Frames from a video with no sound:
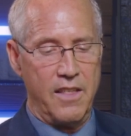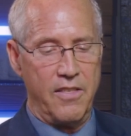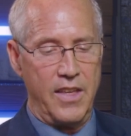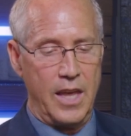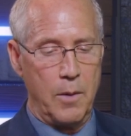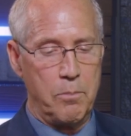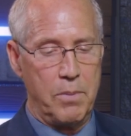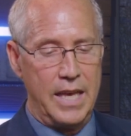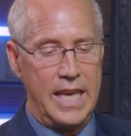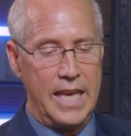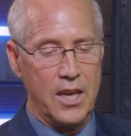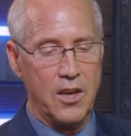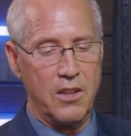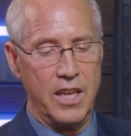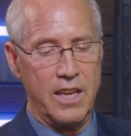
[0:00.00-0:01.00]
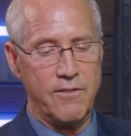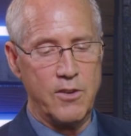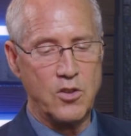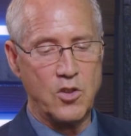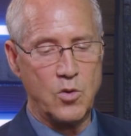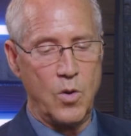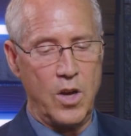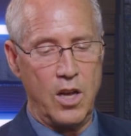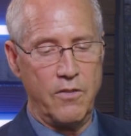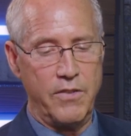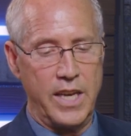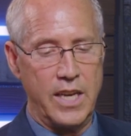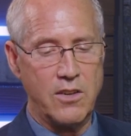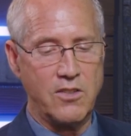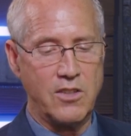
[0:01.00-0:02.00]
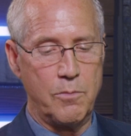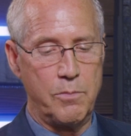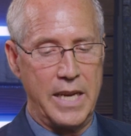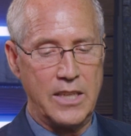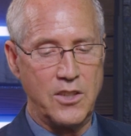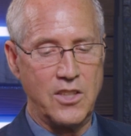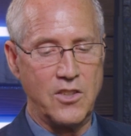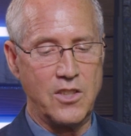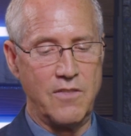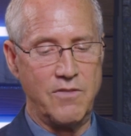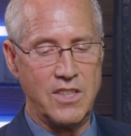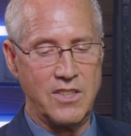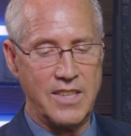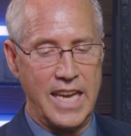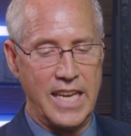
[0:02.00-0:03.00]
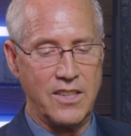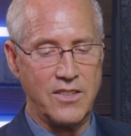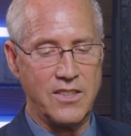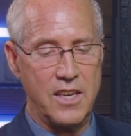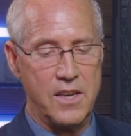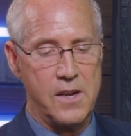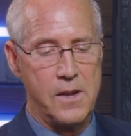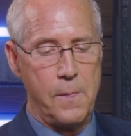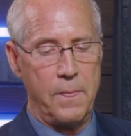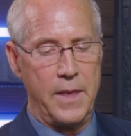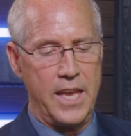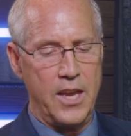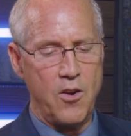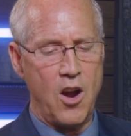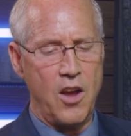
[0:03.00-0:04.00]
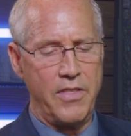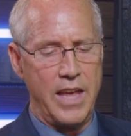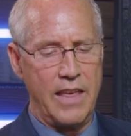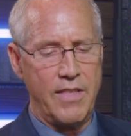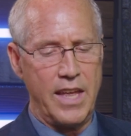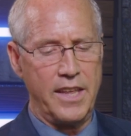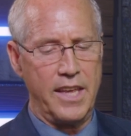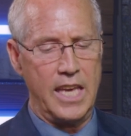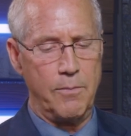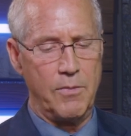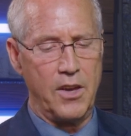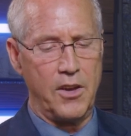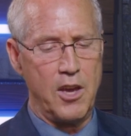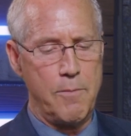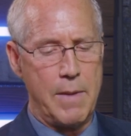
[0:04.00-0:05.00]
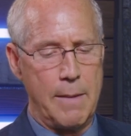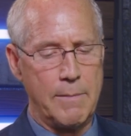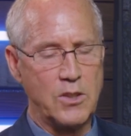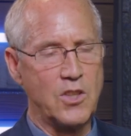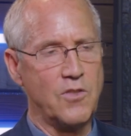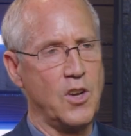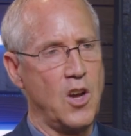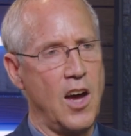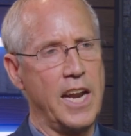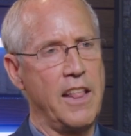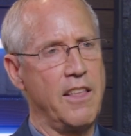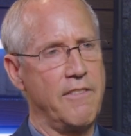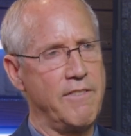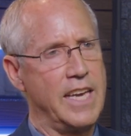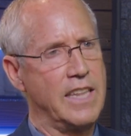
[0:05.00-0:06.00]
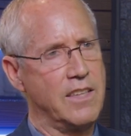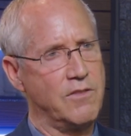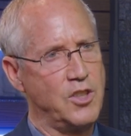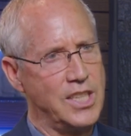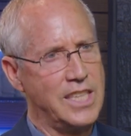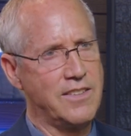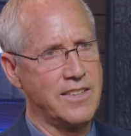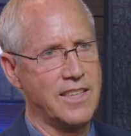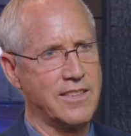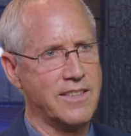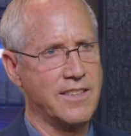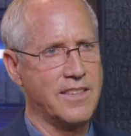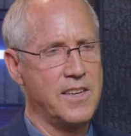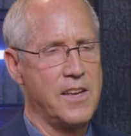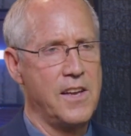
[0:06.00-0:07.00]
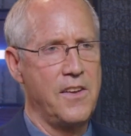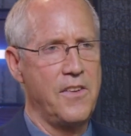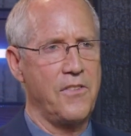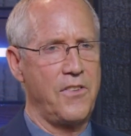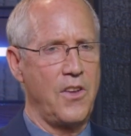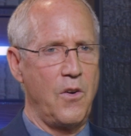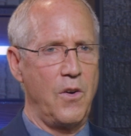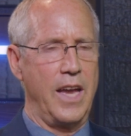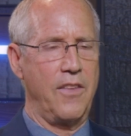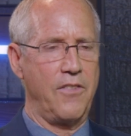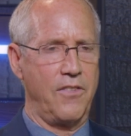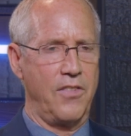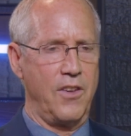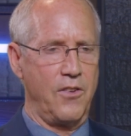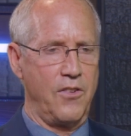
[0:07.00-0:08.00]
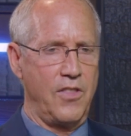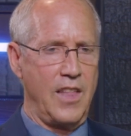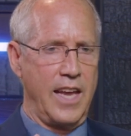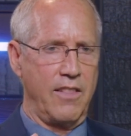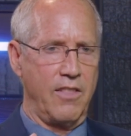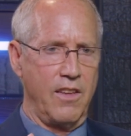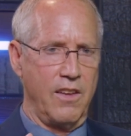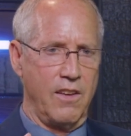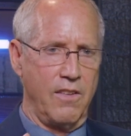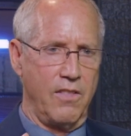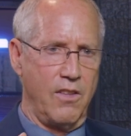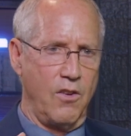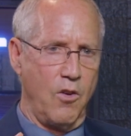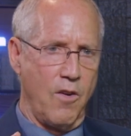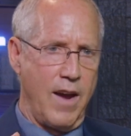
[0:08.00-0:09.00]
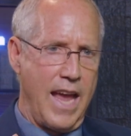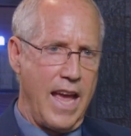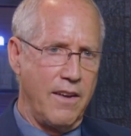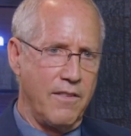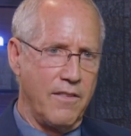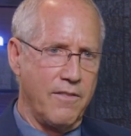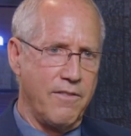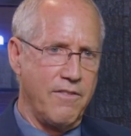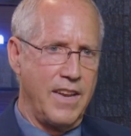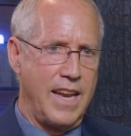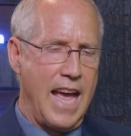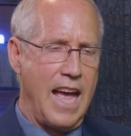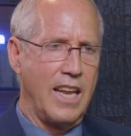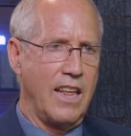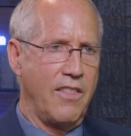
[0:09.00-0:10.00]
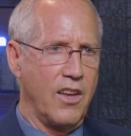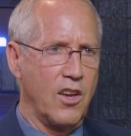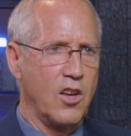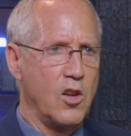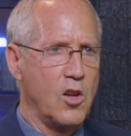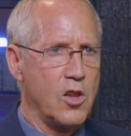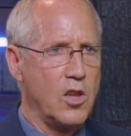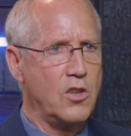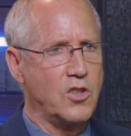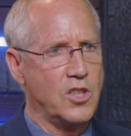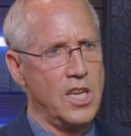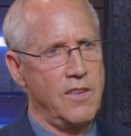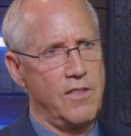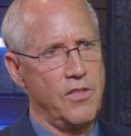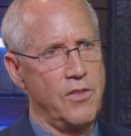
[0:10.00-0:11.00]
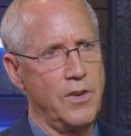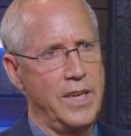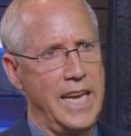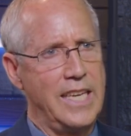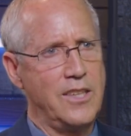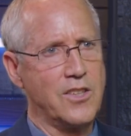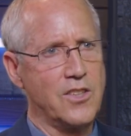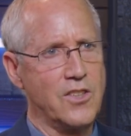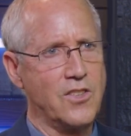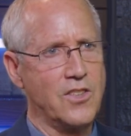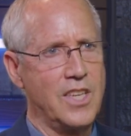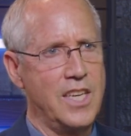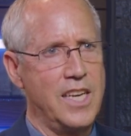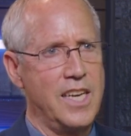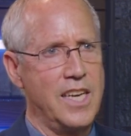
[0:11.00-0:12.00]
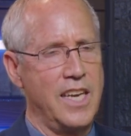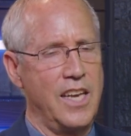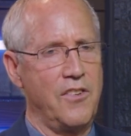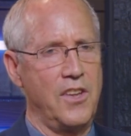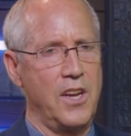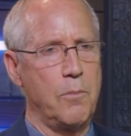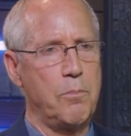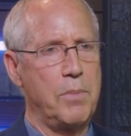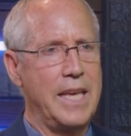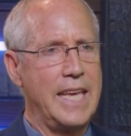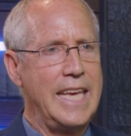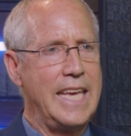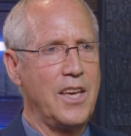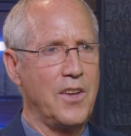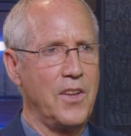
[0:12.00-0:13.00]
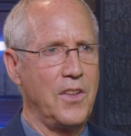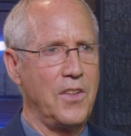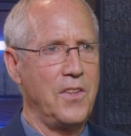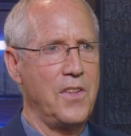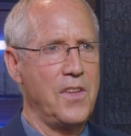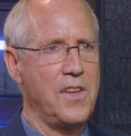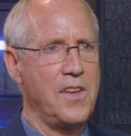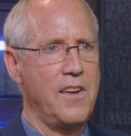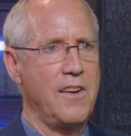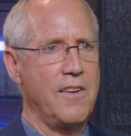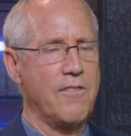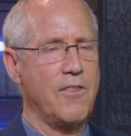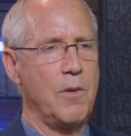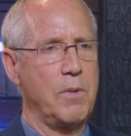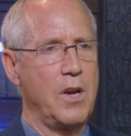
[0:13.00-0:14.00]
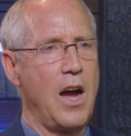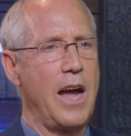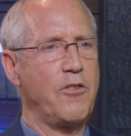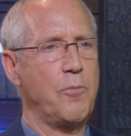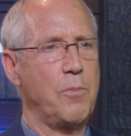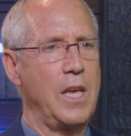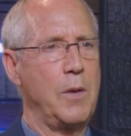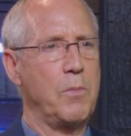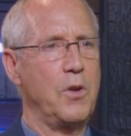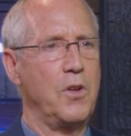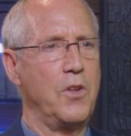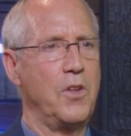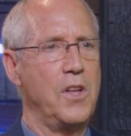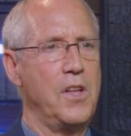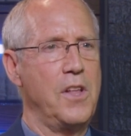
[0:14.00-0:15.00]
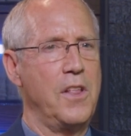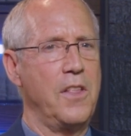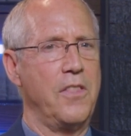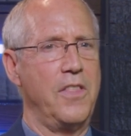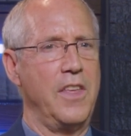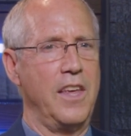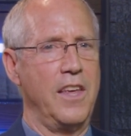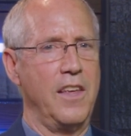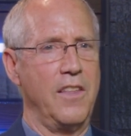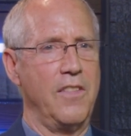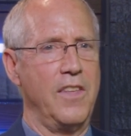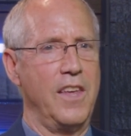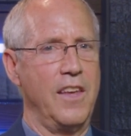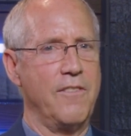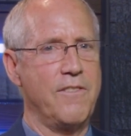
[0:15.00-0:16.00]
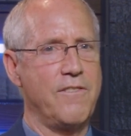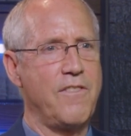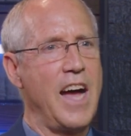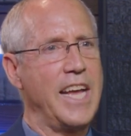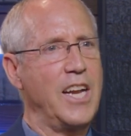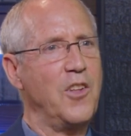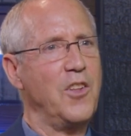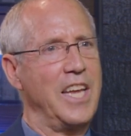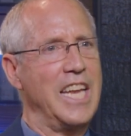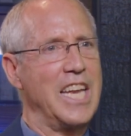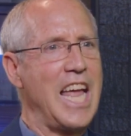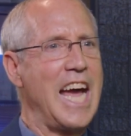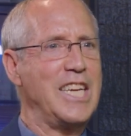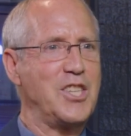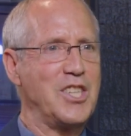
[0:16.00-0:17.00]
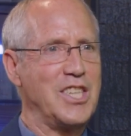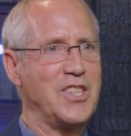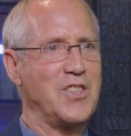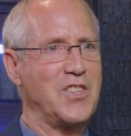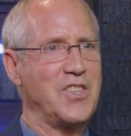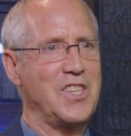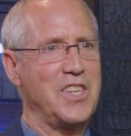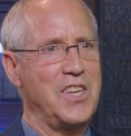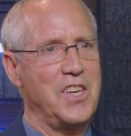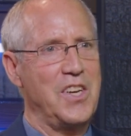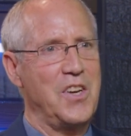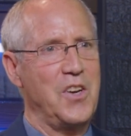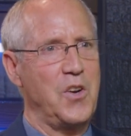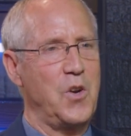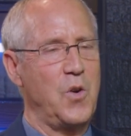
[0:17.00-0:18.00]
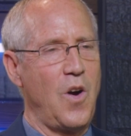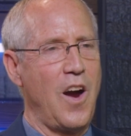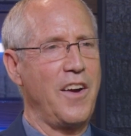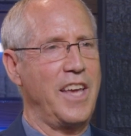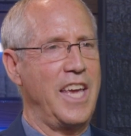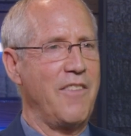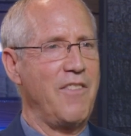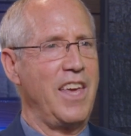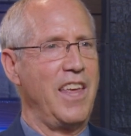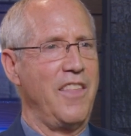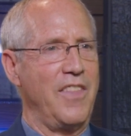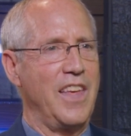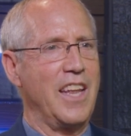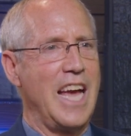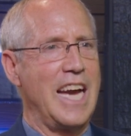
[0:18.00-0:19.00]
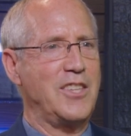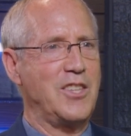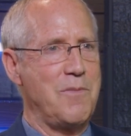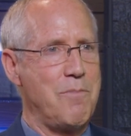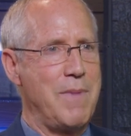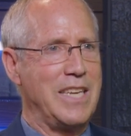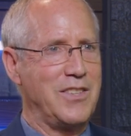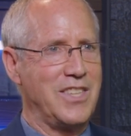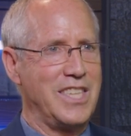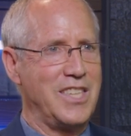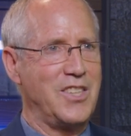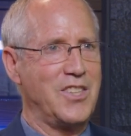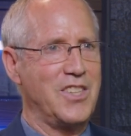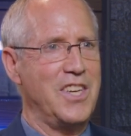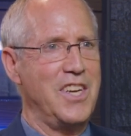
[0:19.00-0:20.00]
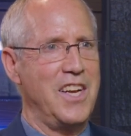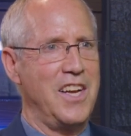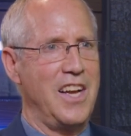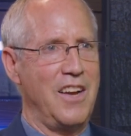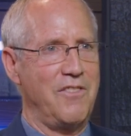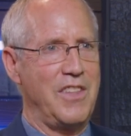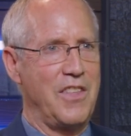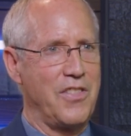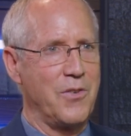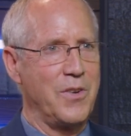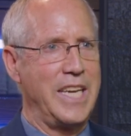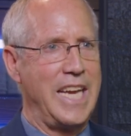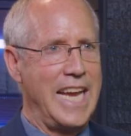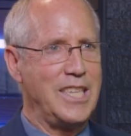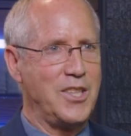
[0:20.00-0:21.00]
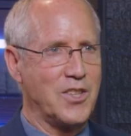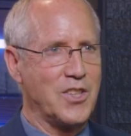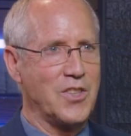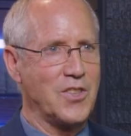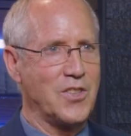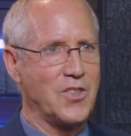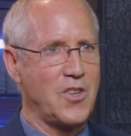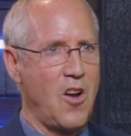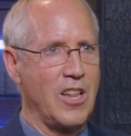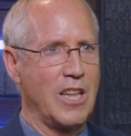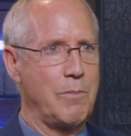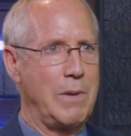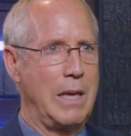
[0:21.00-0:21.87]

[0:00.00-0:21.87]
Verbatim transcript: the appeal in verse twelve, "Here's the patience of the saints. Here are they that keep the commandments of God and the faith of Jesus." So it's, there's like the, the grand finale, the conclusion of the three angels is an appeal from God's people, the, the final Elijahs, who are giving the Elijah message of the three angels, calling